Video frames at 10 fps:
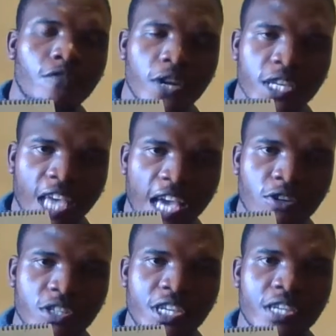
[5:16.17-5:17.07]
for each
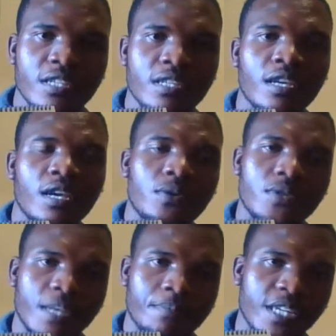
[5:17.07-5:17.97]
hydrogen
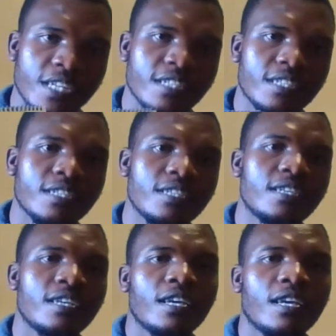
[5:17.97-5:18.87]
you subtract,
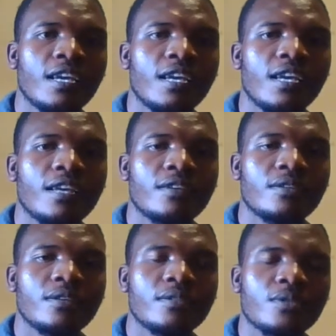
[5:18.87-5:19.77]

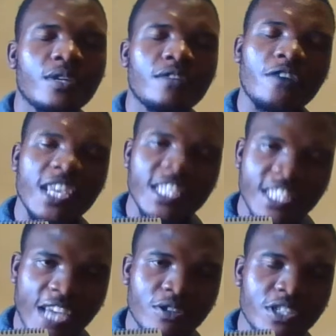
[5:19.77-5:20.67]
so for
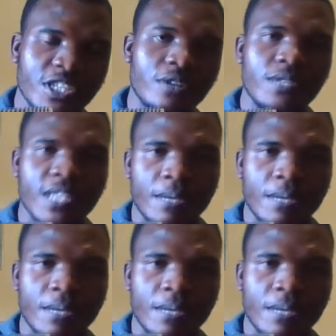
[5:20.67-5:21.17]
each nitrogen you